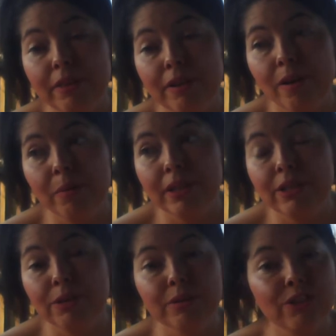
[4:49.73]
and all we can
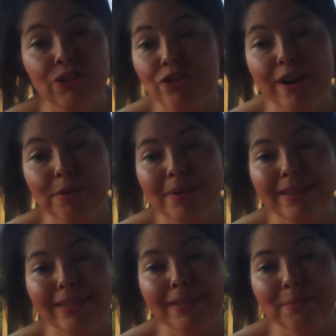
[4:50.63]
do is just try our
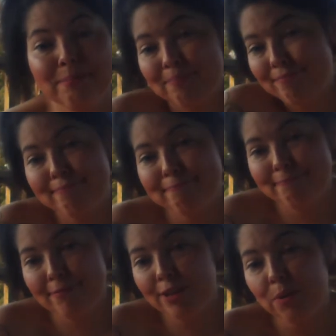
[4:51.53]
best. So
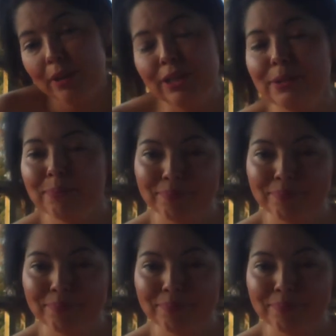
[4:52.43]
that's all we can do.